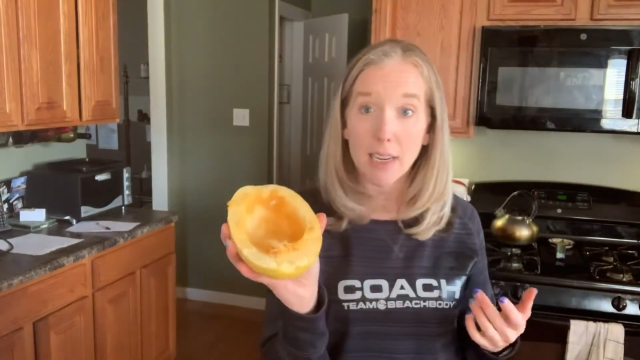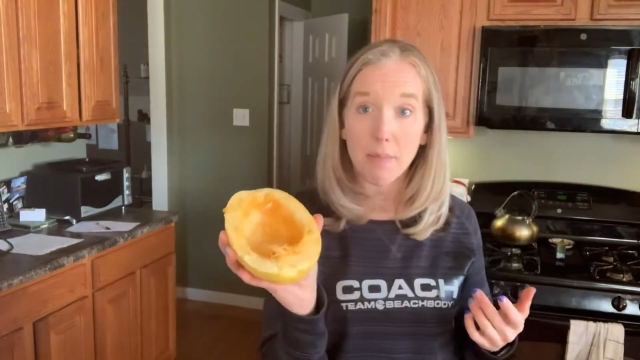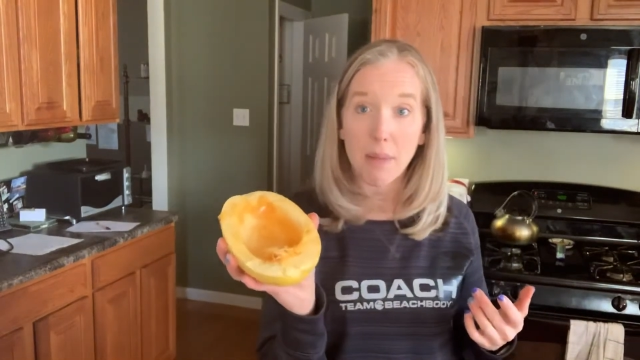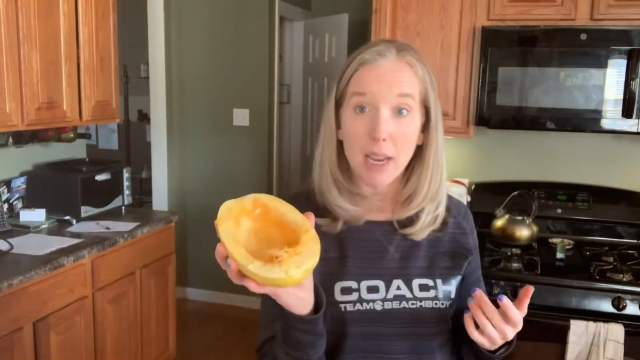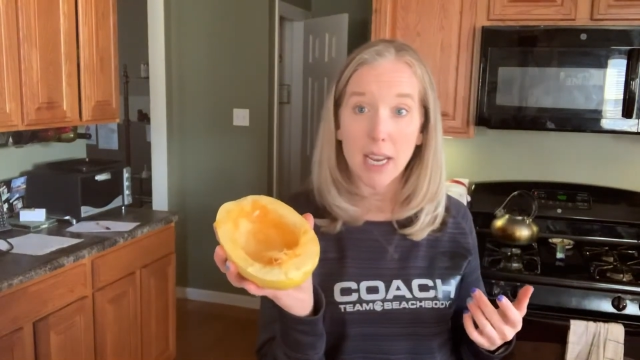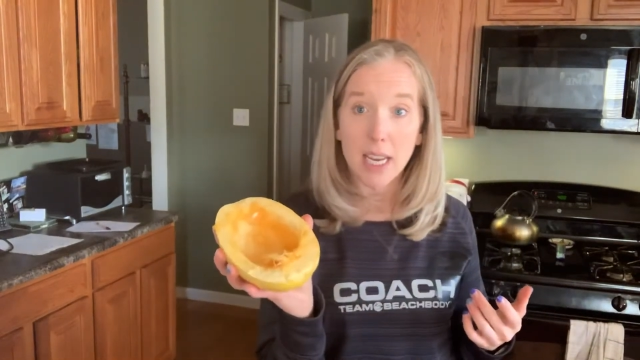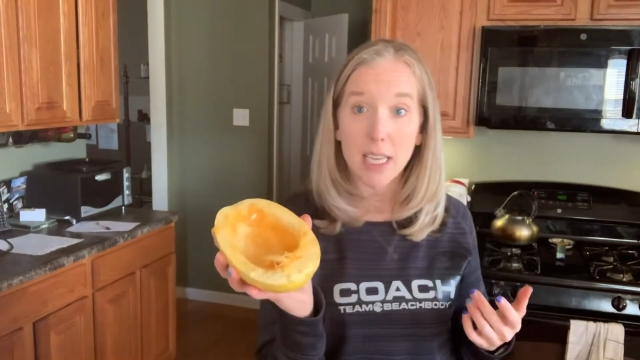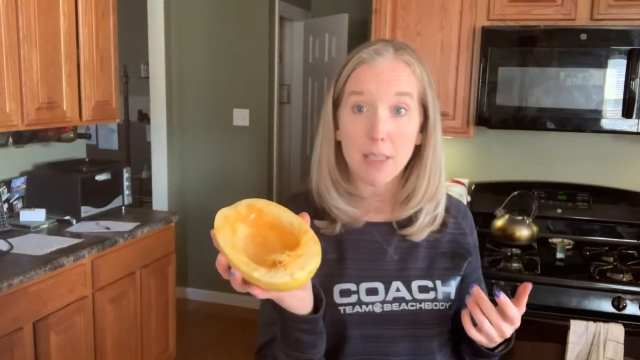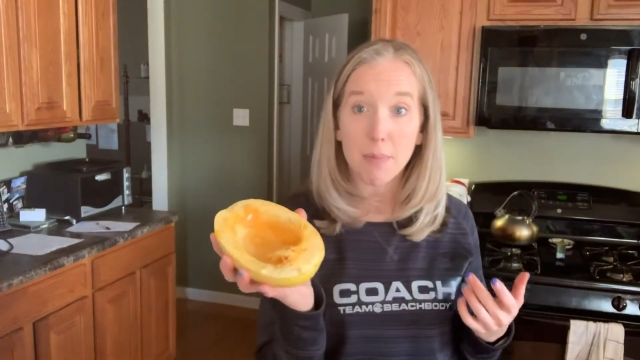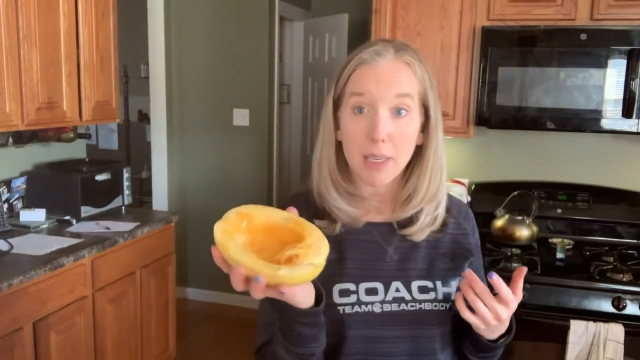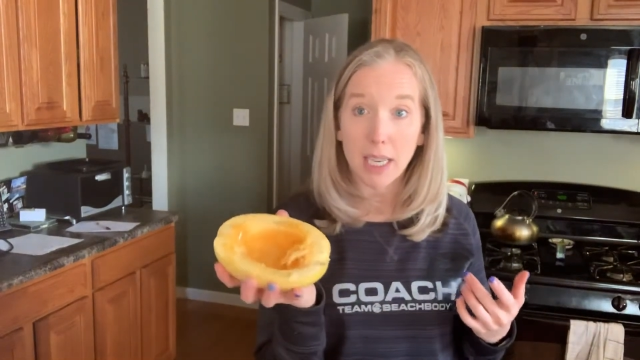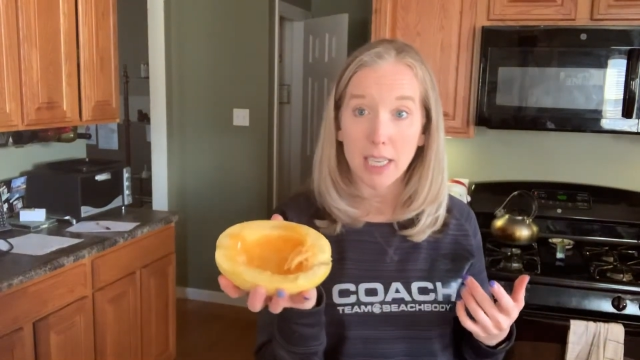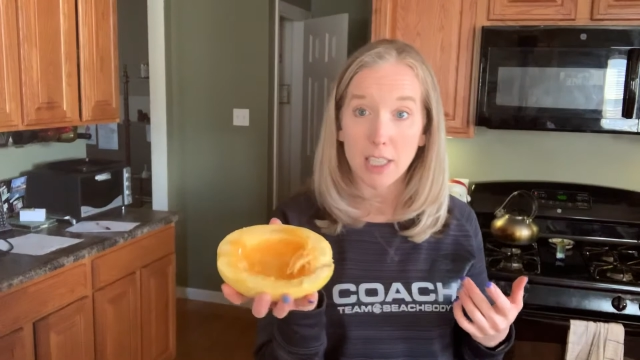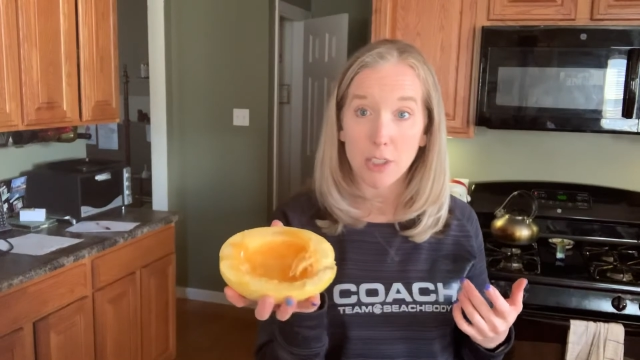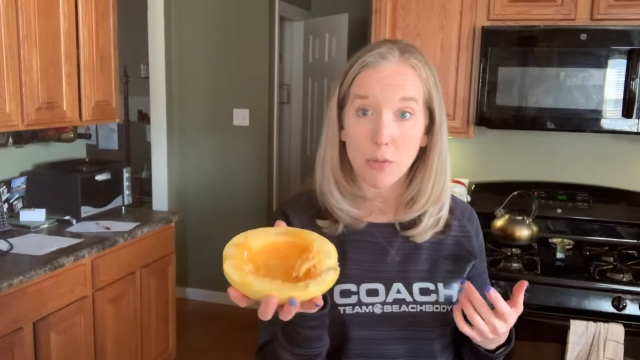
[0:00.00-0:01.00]
my
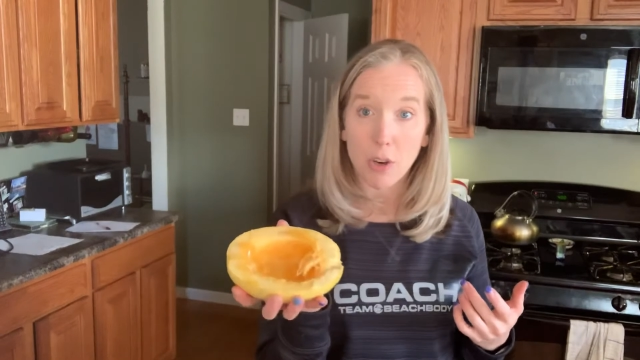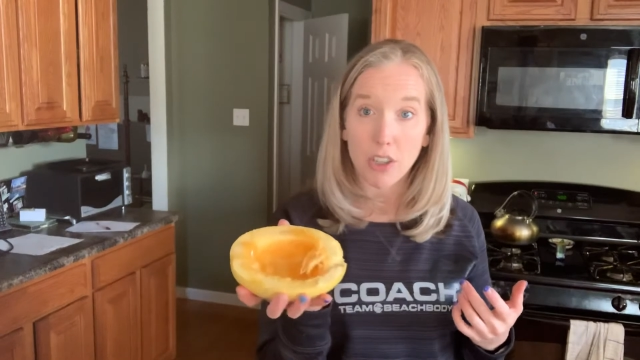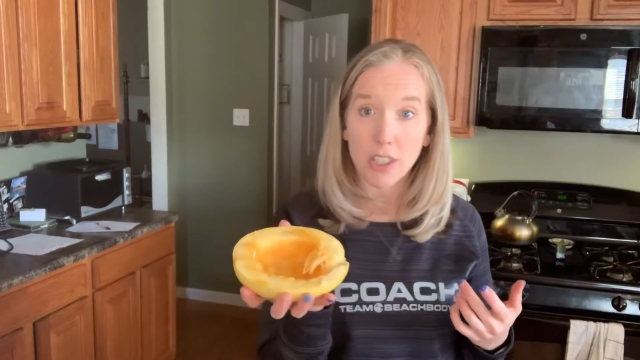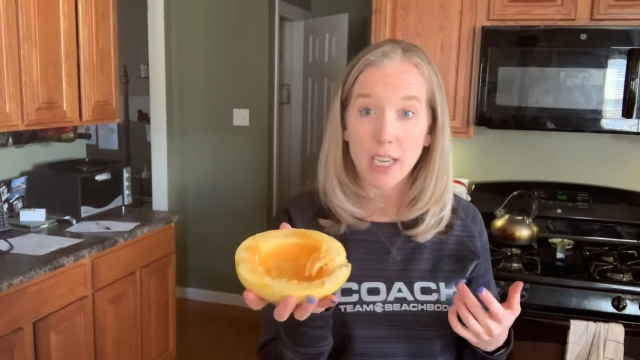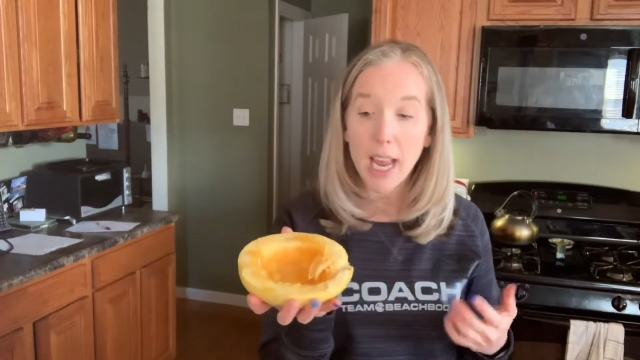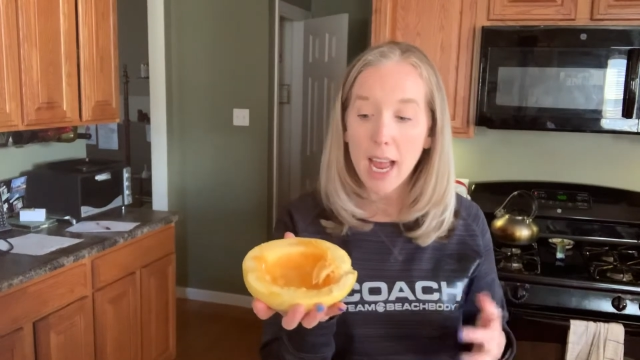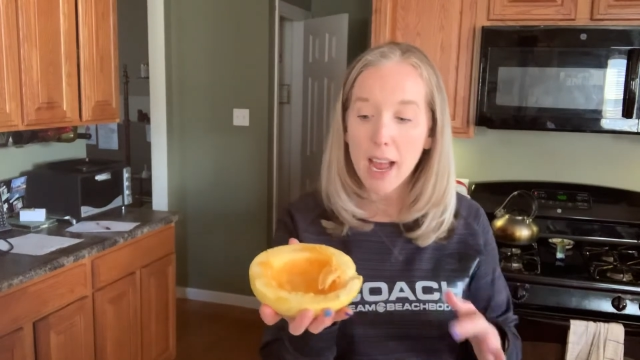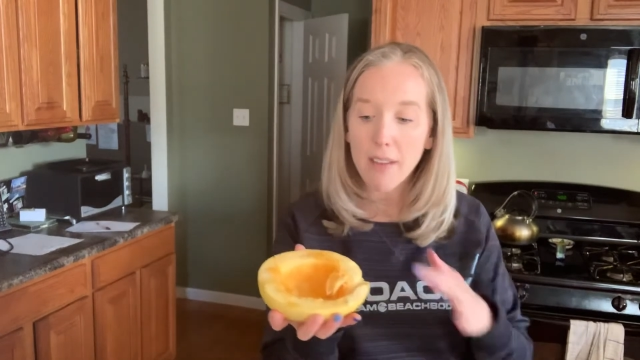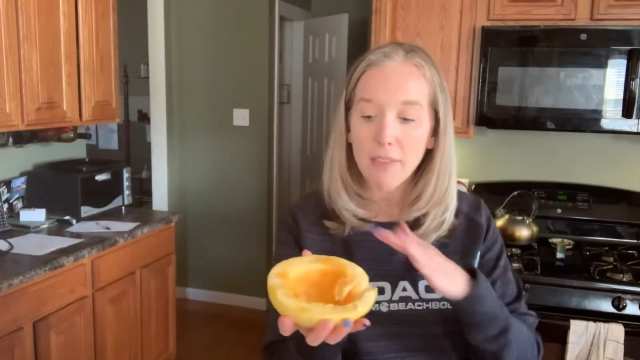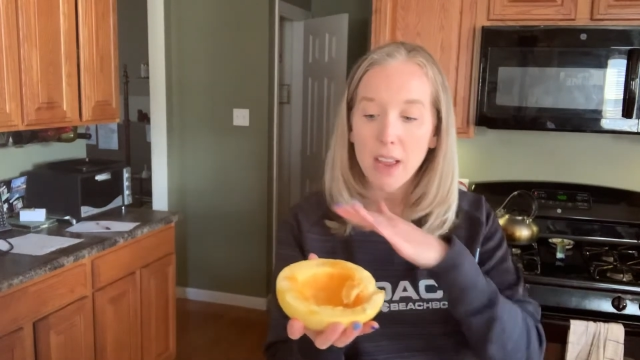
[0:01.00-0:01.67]
spaghetti squash in half.